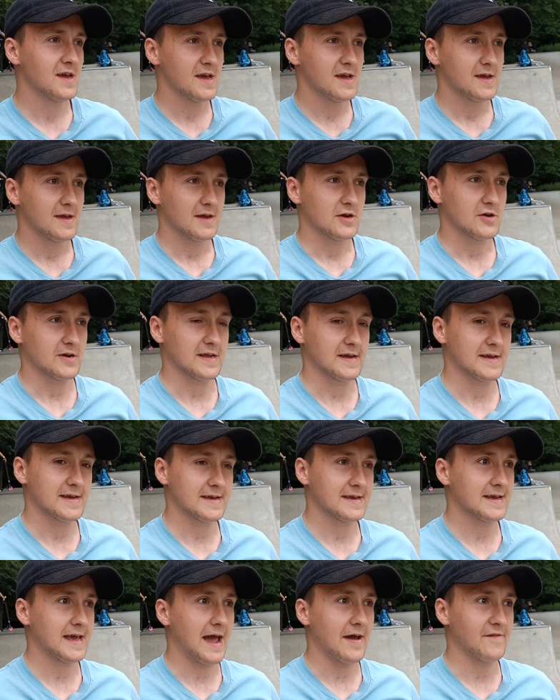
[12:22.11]
Got to
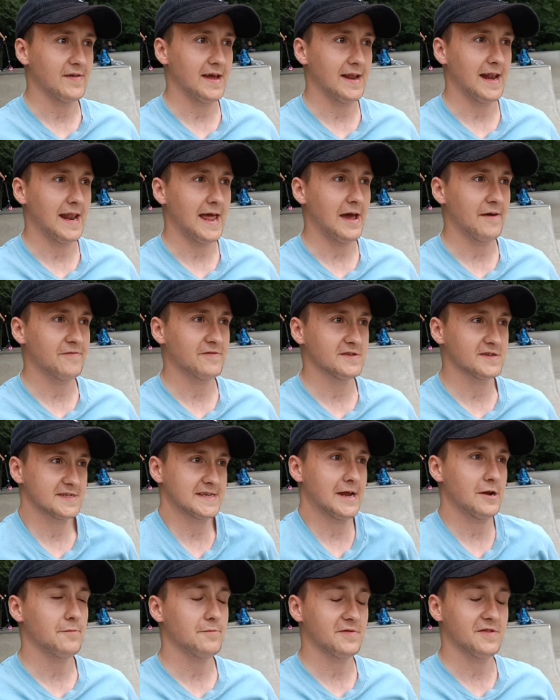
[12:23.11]
have it laughing, just get on
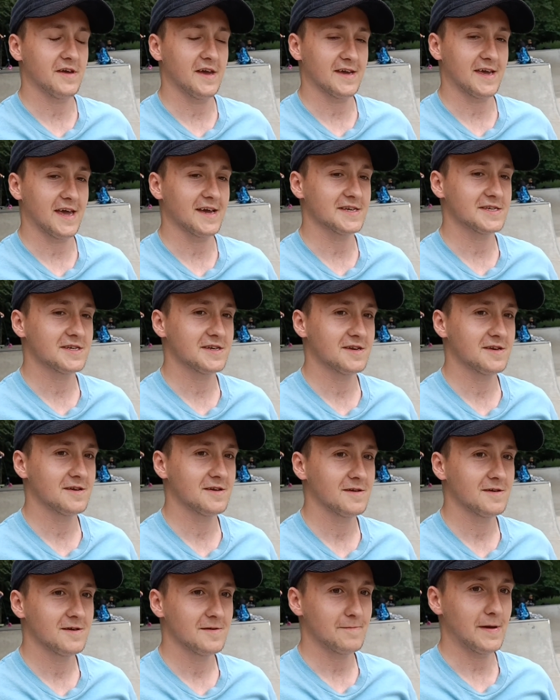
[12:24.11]
with it, I guess.
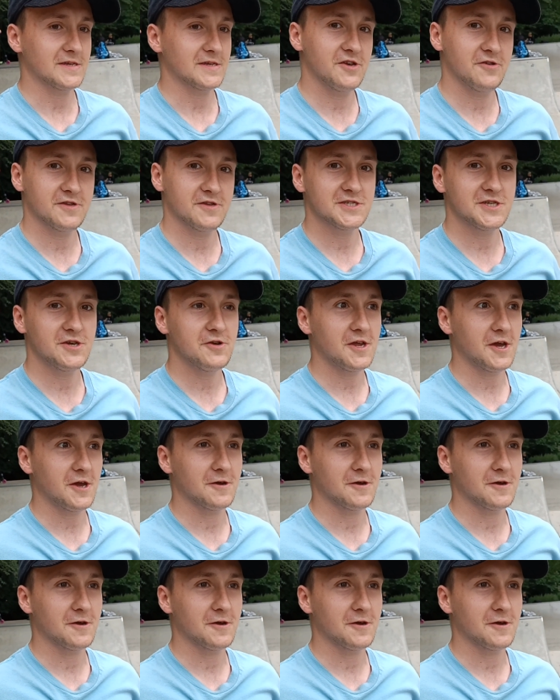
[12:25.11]
Back to you in the studio.